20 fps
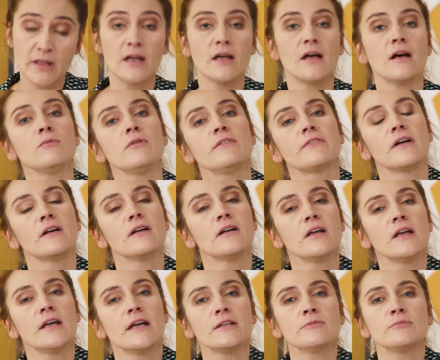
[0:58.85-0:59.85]
However,
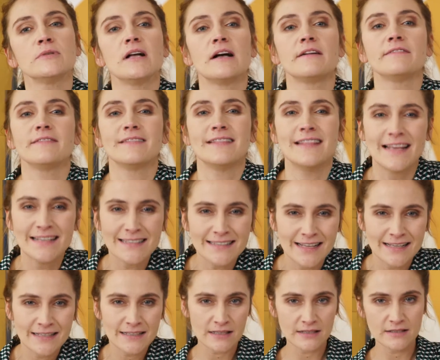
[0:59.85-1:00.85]
it will have less
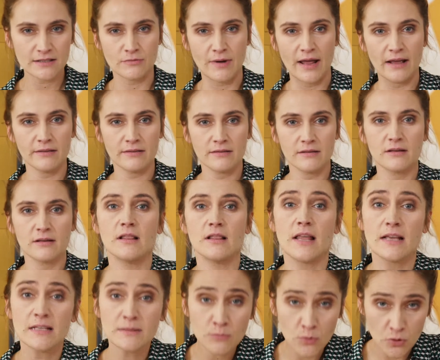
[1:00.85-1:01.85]
tensile strength,
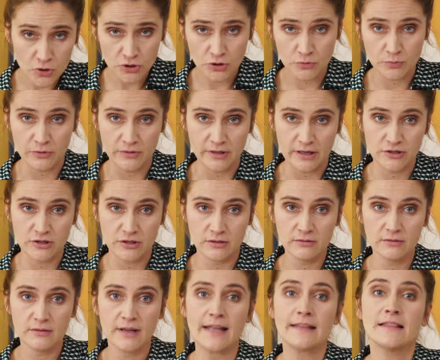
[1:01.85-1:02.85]
less moisture
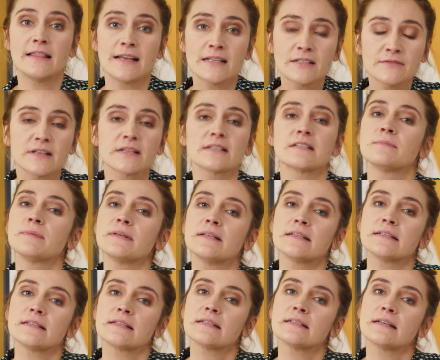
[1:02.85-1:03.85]
protection, and less
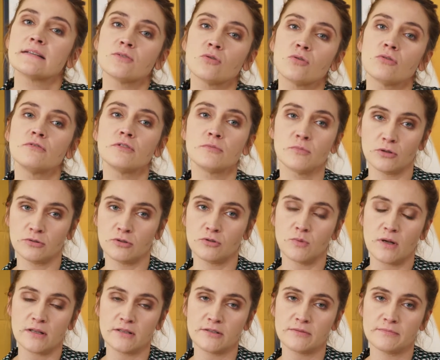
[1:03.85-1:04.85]
flexibility than overmolded
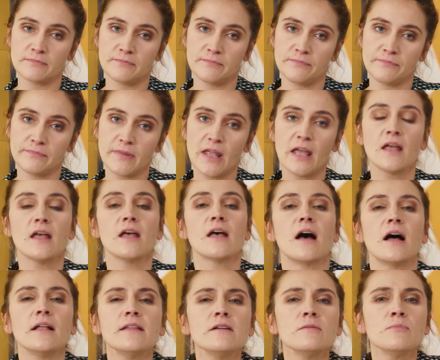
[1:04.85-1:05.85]
ones.
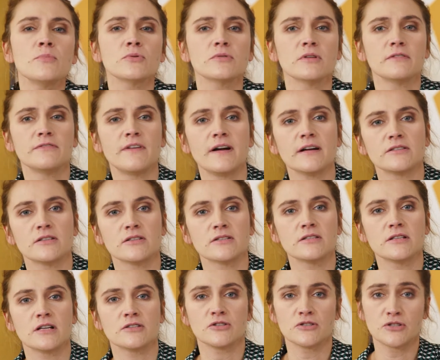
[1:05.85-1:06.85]
Other important factors
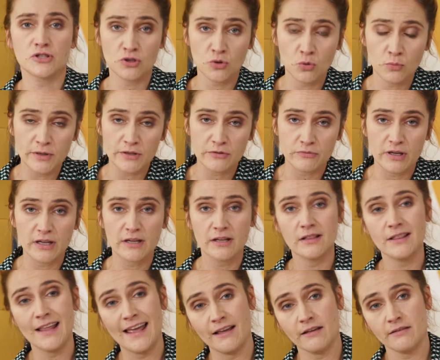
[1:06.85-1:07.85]
such as geometry,
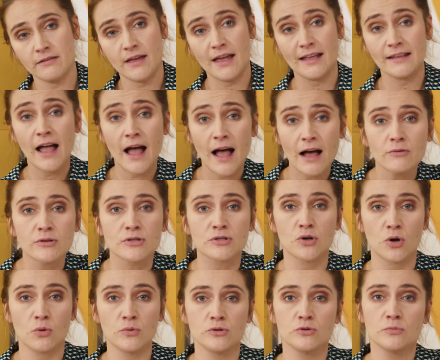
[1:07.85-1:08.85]
length, and how it's
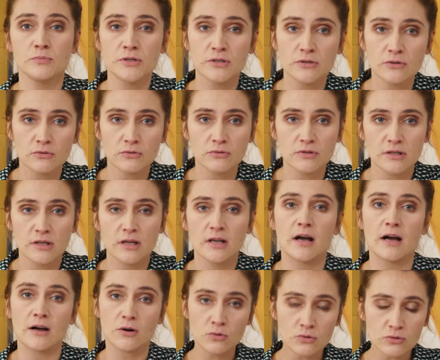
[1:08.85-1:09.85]
going to be stored
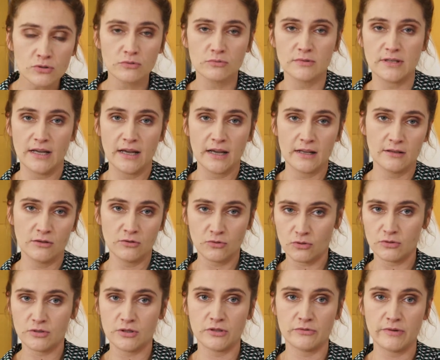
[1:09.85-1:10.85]
are also taken into
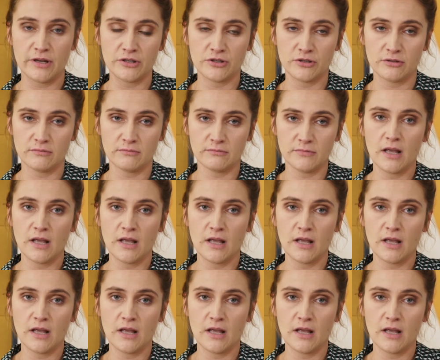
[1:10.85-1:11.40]
consideration.